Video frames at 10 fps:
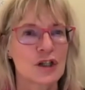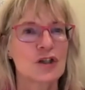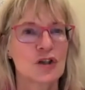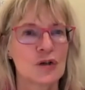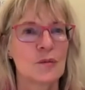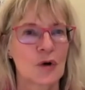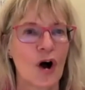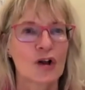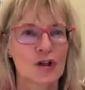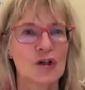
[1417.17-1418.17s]
the Zoom
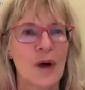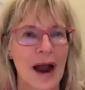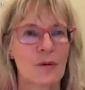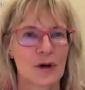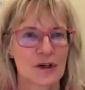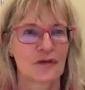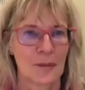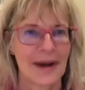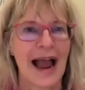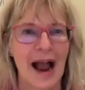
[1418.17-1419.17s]
call 2 hours
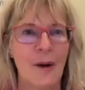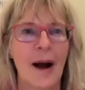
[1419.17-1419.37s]
from now,